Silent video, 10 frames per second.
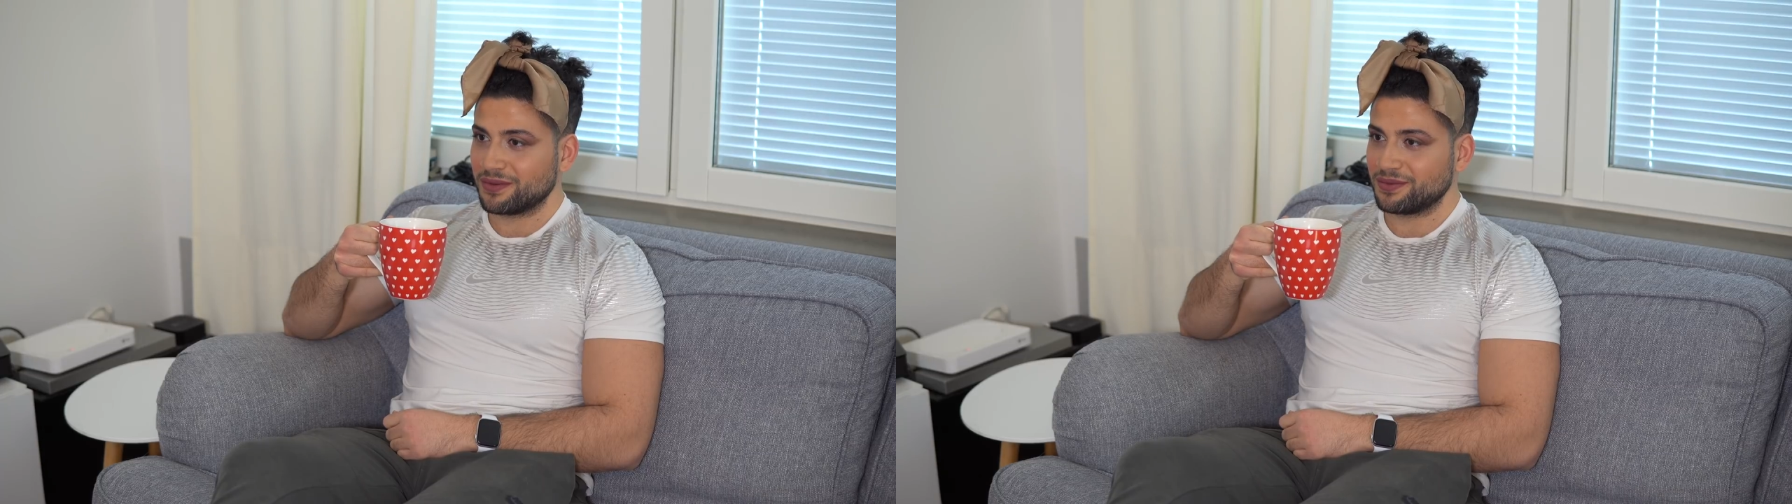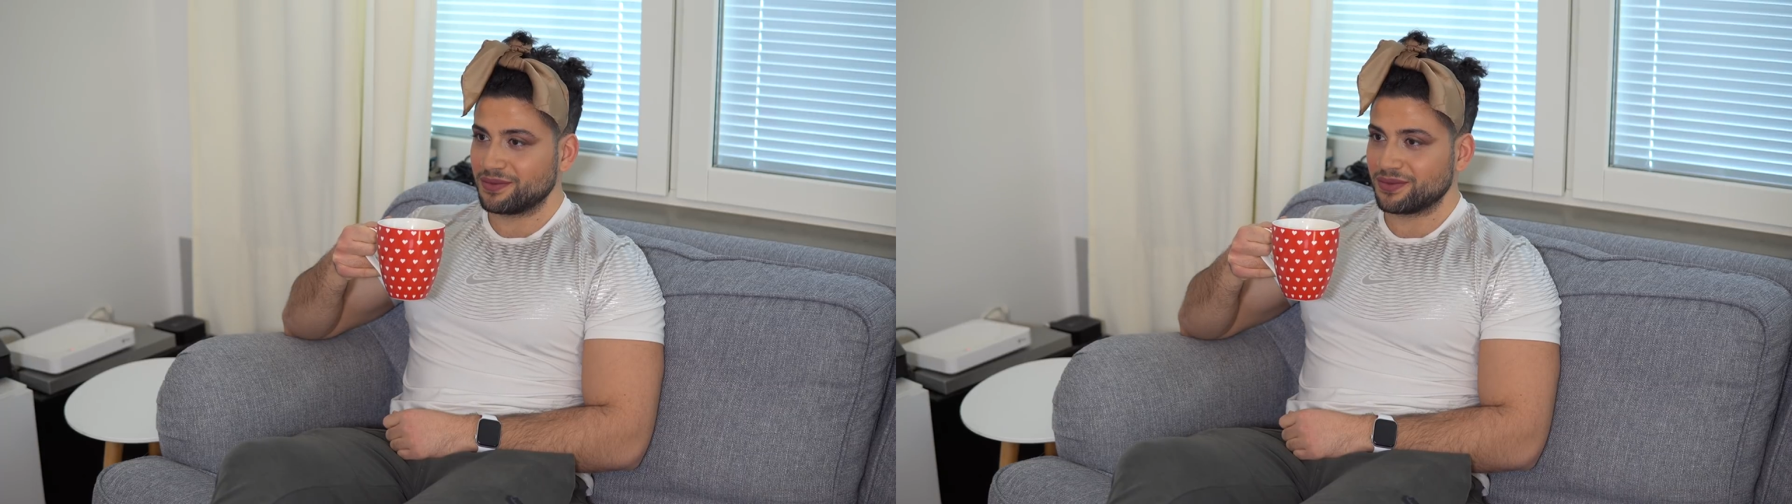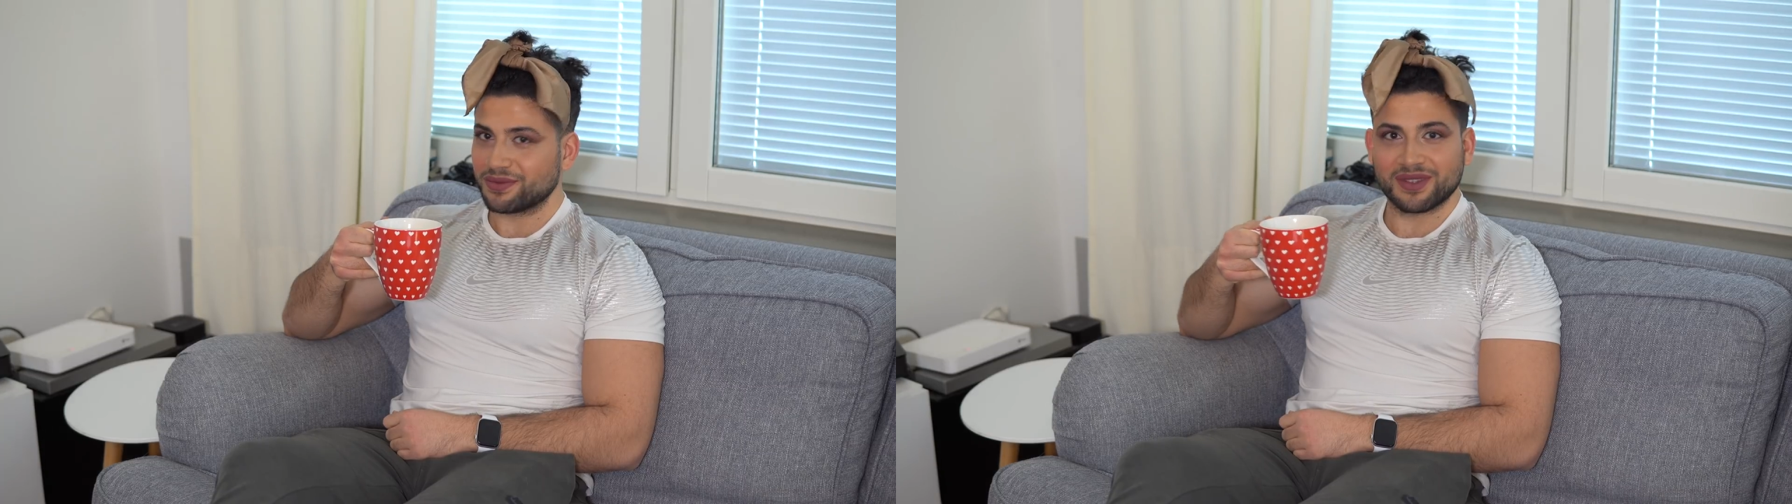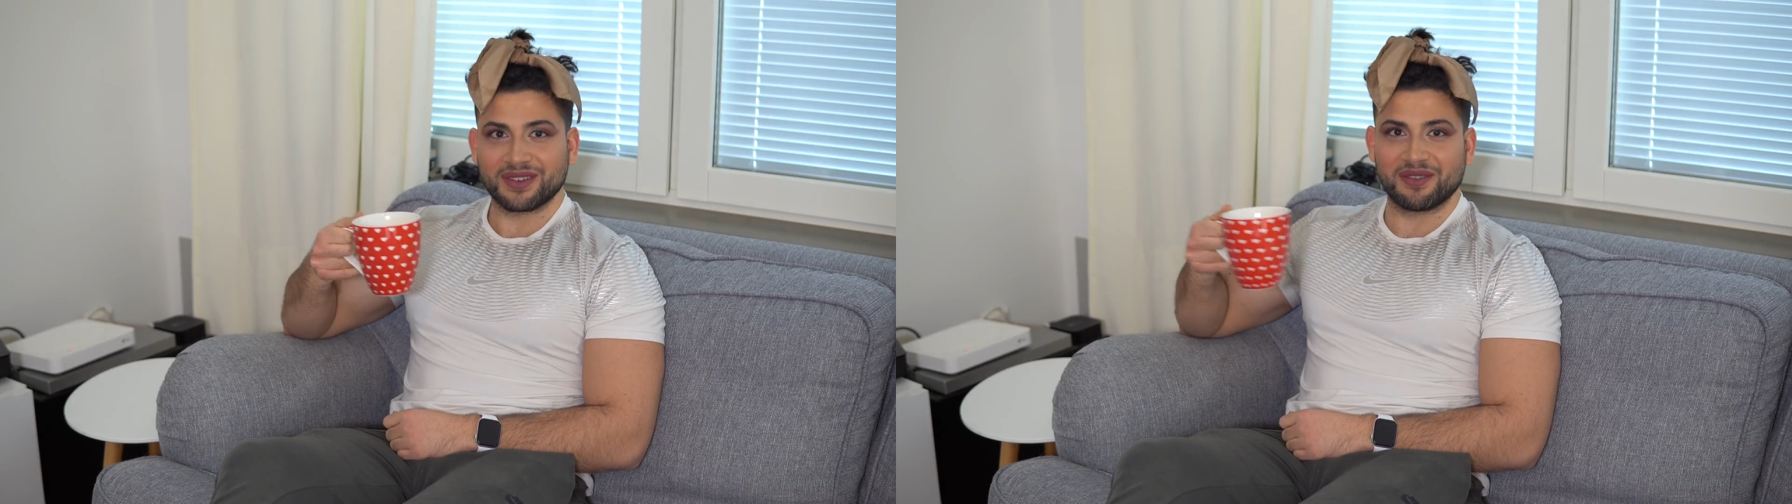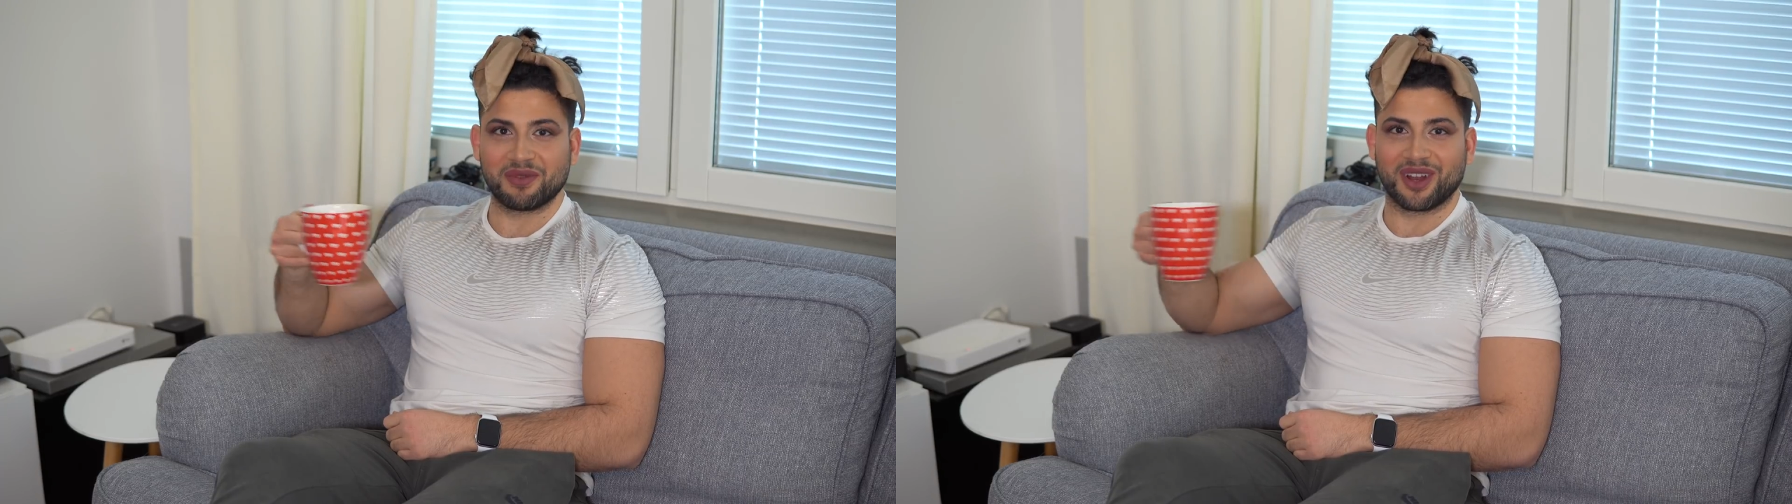and sitting
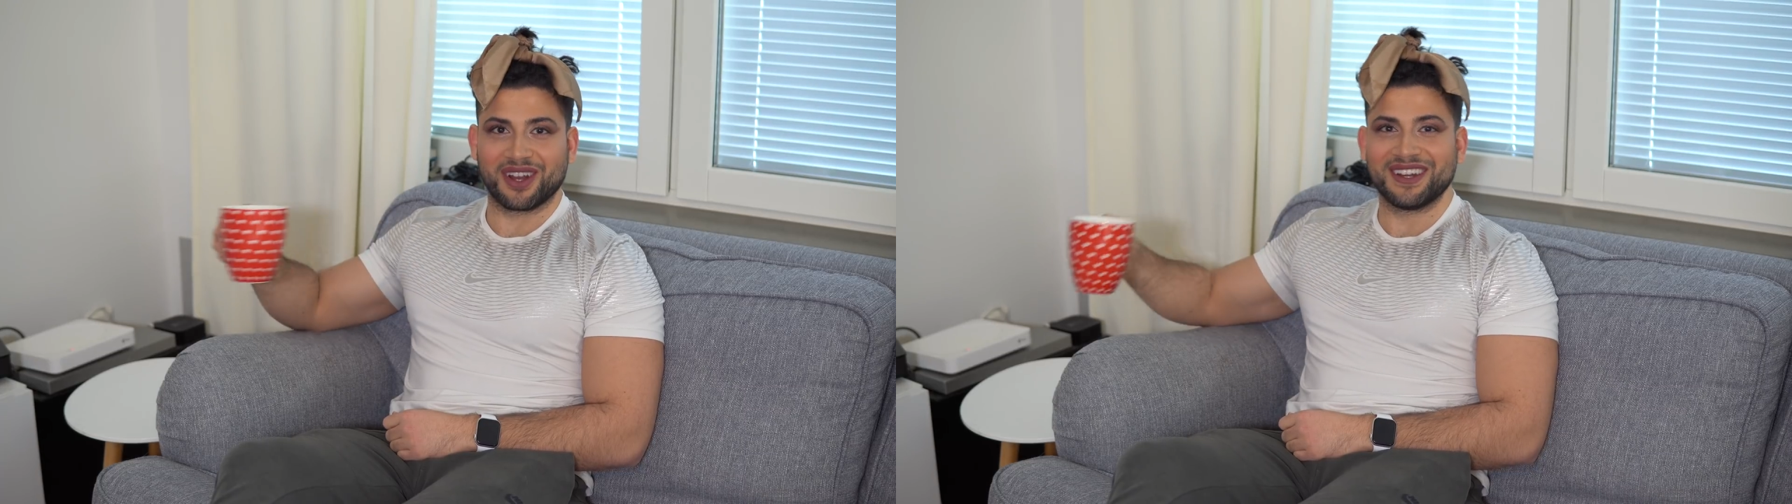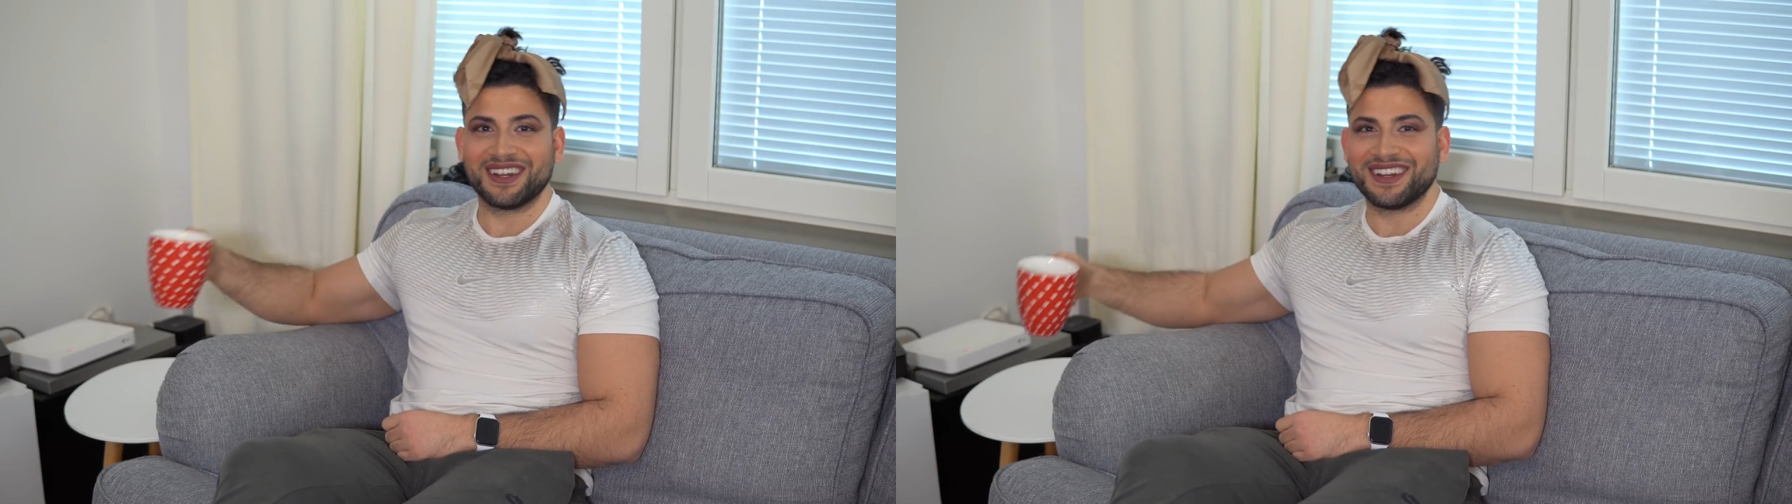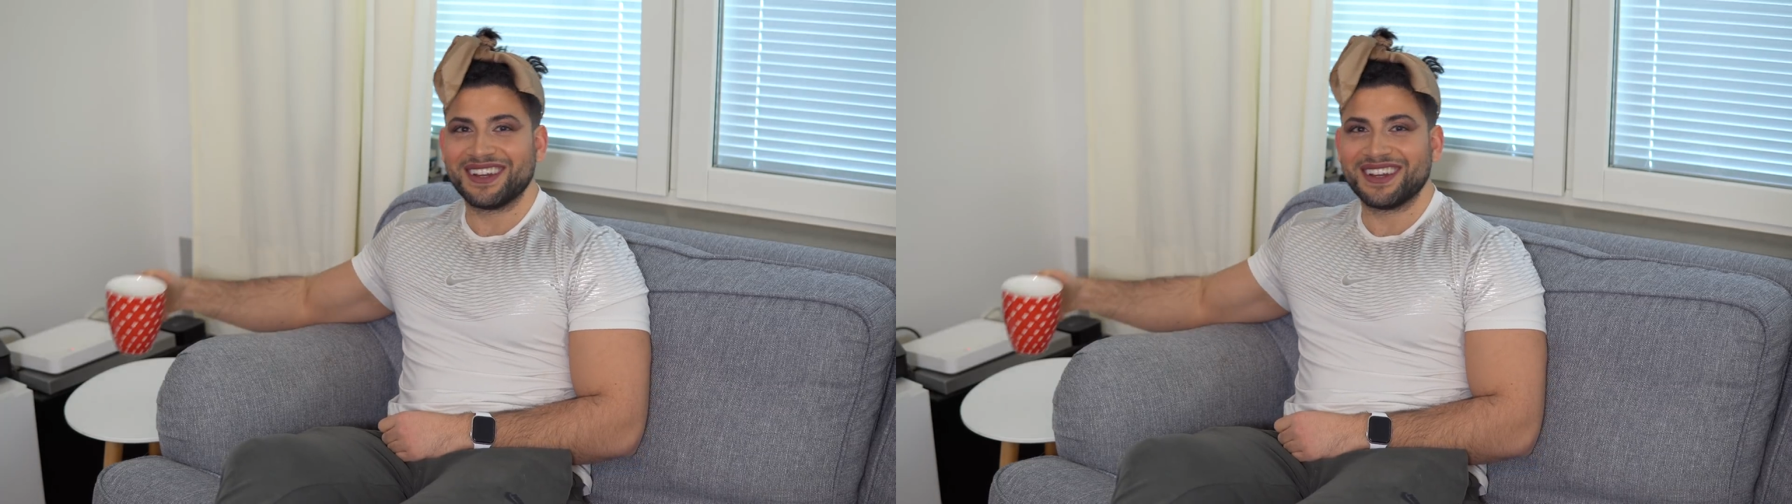still all day and